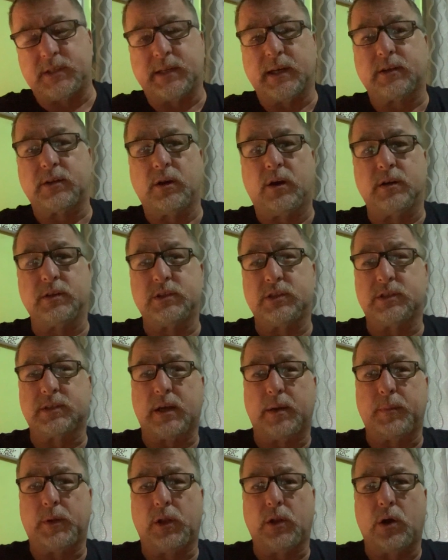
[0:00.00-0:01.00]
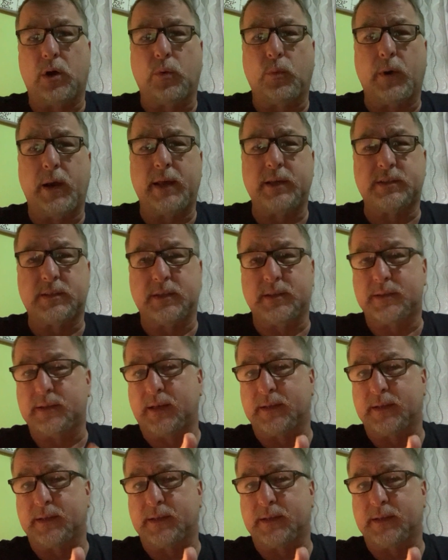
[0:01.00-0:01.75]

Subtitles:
Technology's come a long way since